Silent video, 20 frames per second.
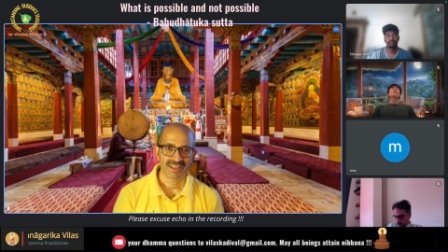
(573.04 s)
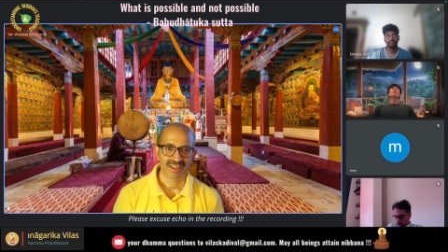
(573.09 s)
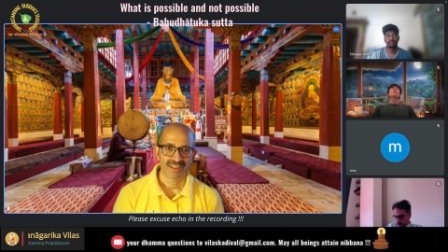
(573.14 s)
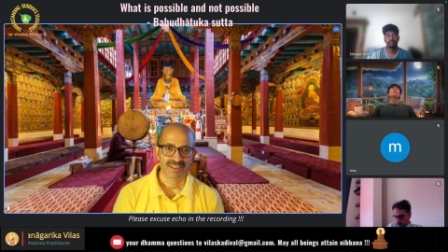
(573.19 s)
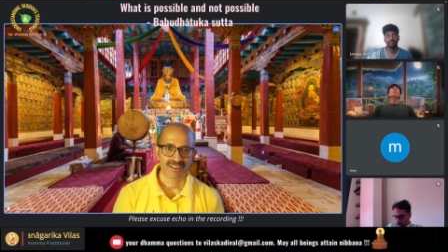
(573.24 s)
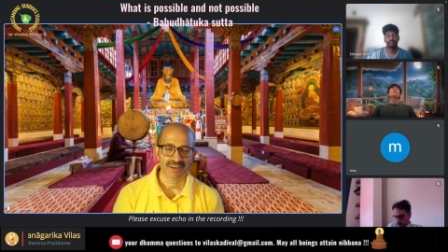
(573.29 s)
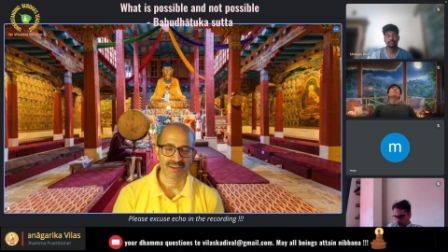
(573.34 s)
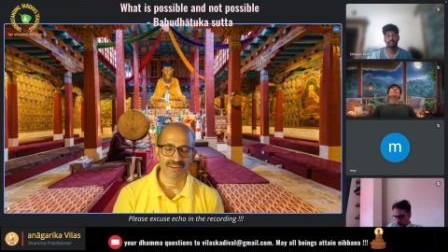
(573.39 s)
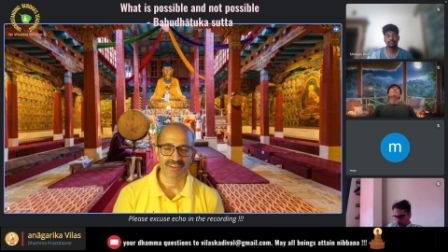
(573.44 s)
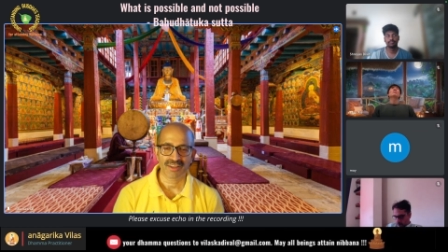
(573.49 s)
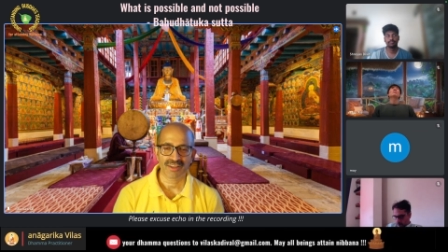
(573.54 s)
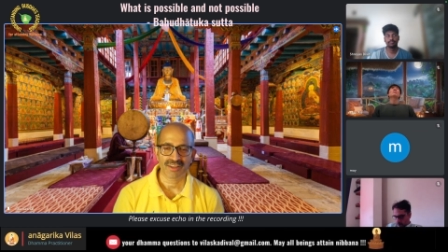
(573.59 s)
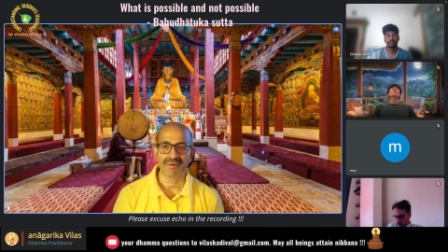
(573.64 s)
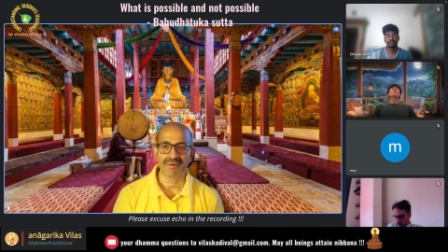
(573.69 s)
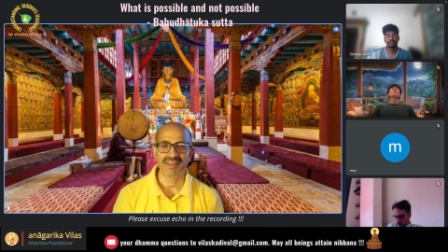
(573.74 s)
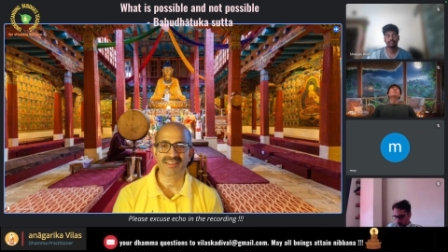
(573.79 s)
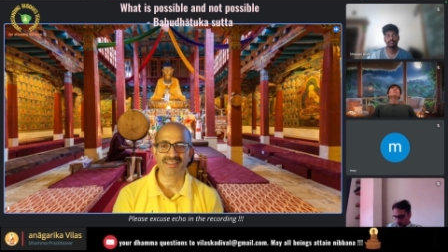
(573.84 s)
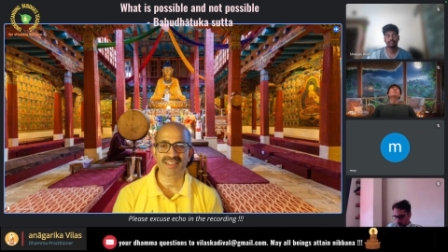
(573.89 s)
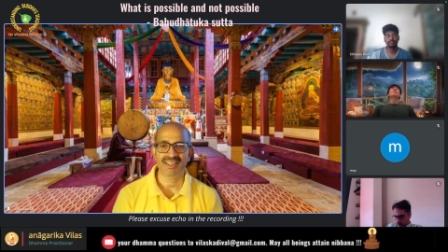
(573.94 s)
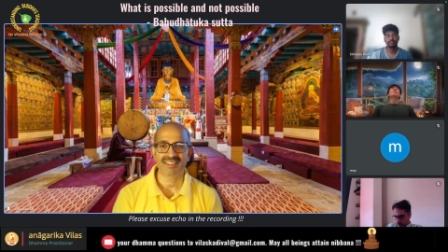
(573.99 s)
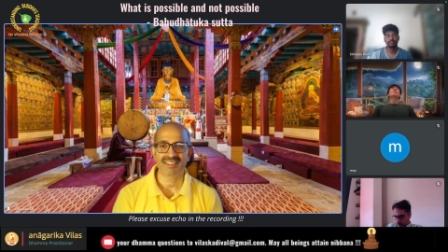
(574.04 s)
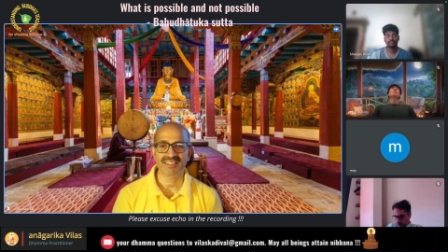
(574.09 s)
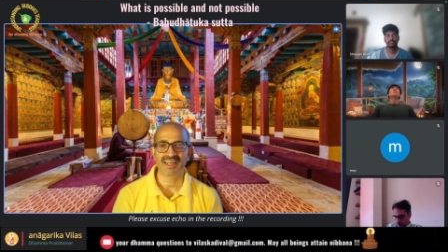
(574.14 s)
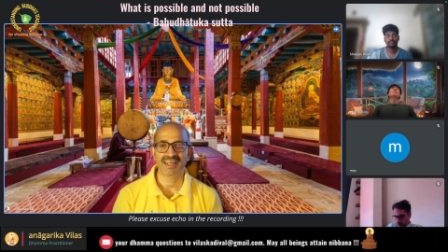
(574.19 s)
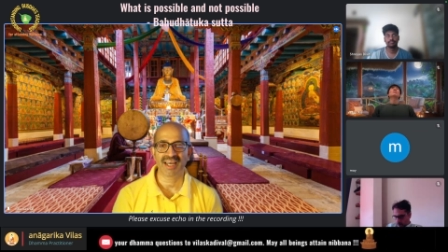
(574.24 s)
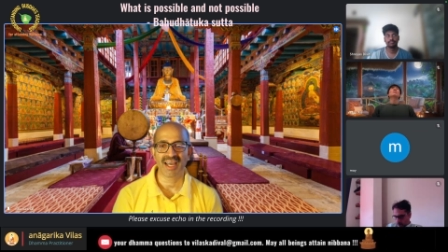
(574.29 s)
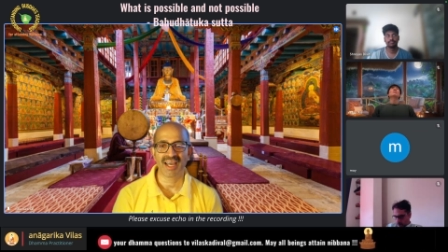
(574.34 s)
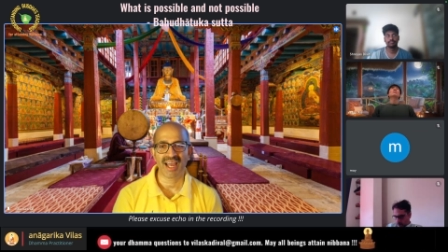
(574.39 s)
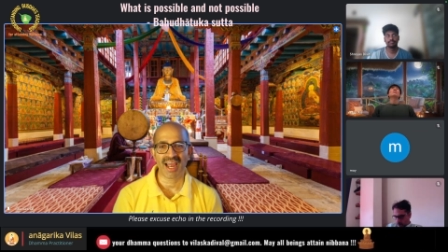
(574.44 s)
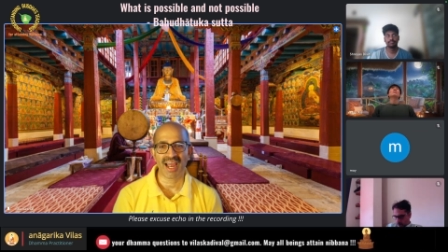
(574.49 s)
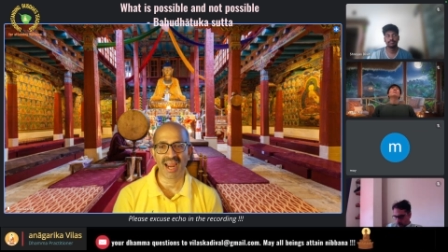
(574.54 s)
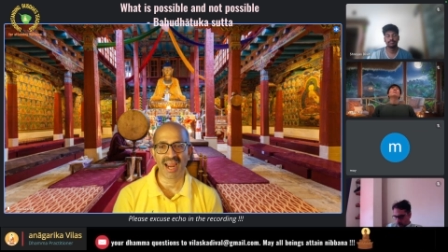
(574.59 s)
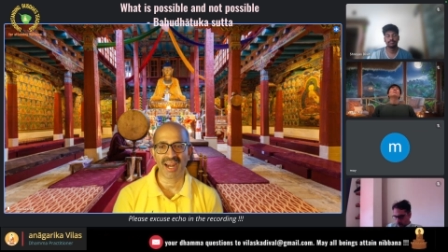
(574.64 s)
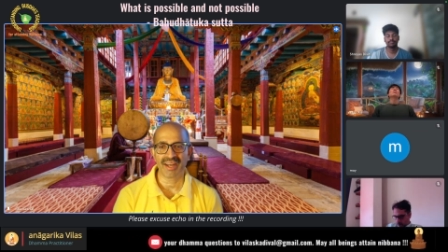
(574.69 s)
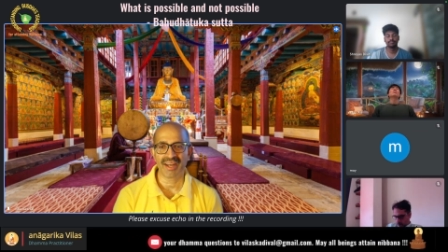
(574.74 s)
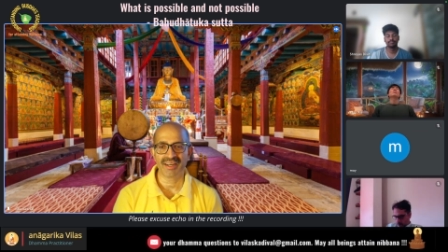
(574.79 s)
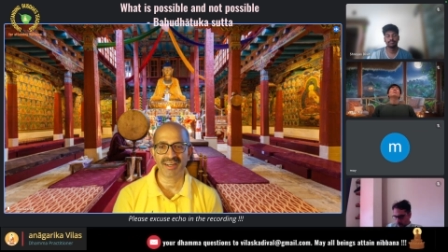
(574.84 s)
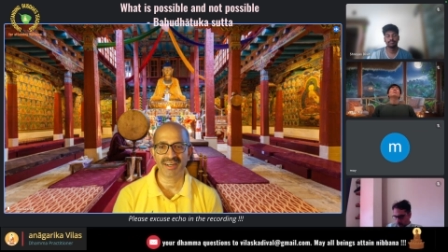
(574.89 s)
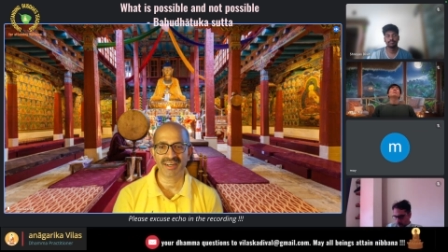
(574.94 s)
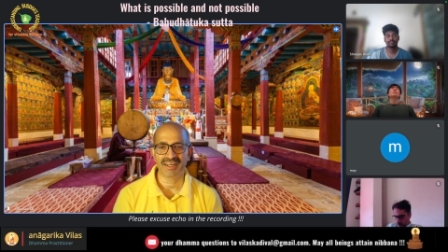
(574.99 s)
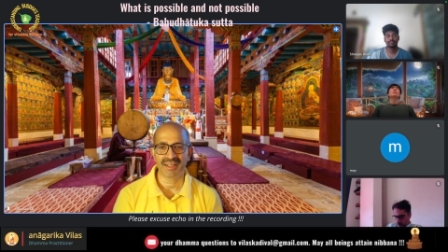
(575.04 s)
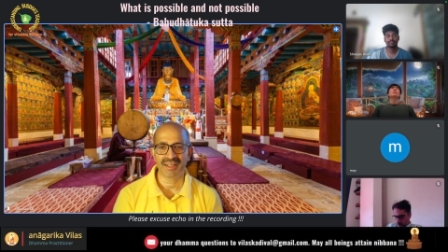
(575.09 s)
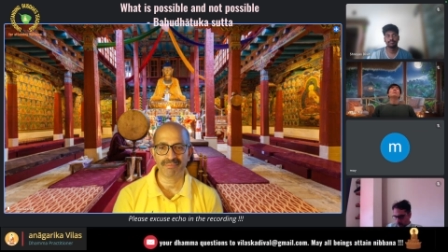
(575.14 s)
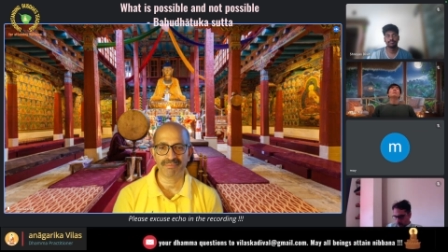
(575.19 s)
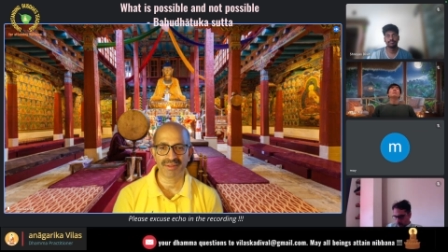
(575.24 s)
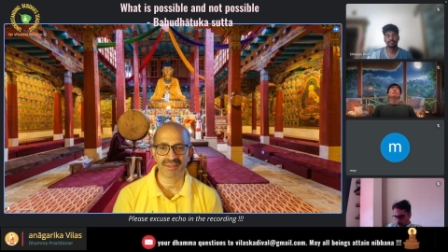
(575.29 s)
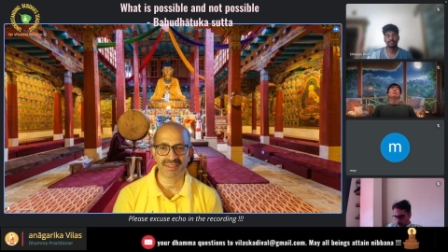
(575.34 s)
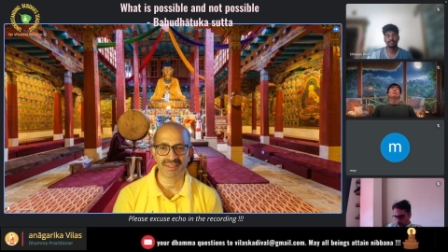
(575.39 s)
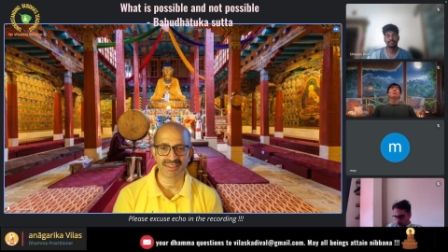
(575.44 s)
So if somebody says that I had a dip in